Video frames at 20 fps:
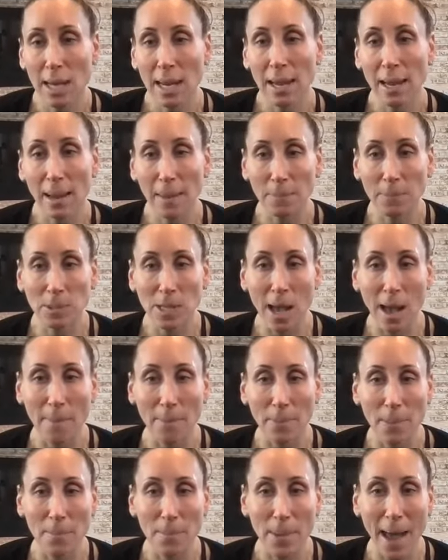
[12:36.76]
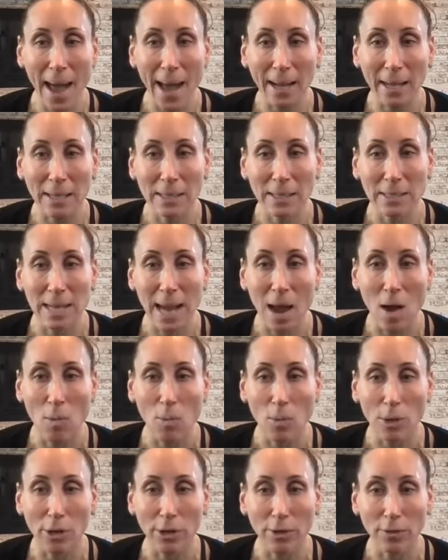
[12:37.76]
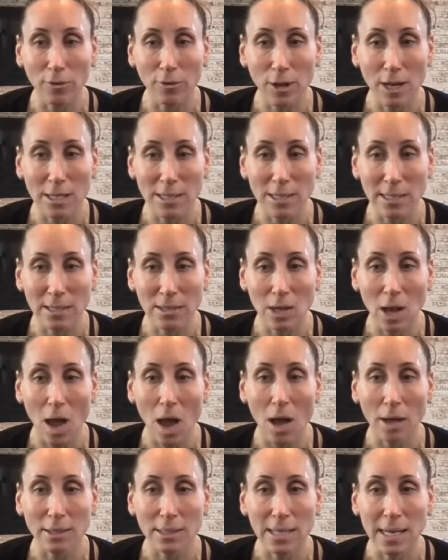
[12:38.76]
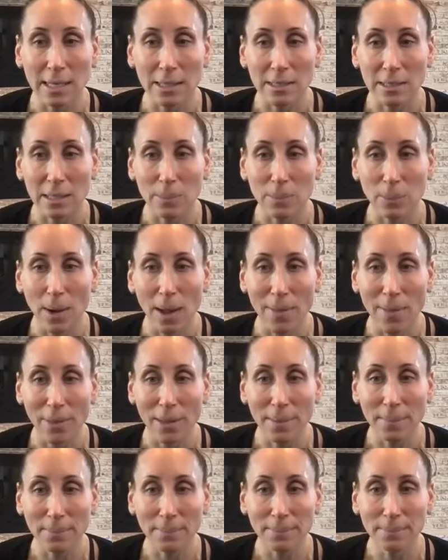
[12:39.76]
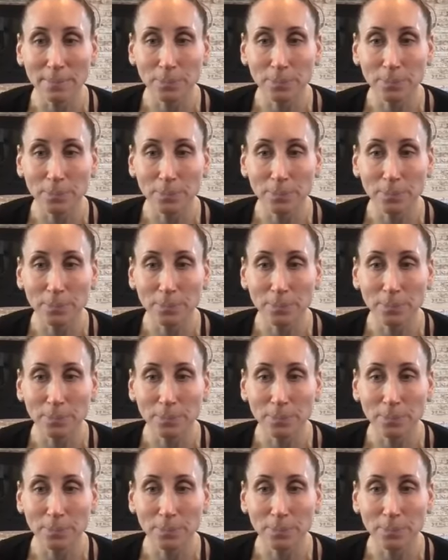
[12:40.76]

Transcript: Hips up and back, downward facing dog. Take a deep breath in.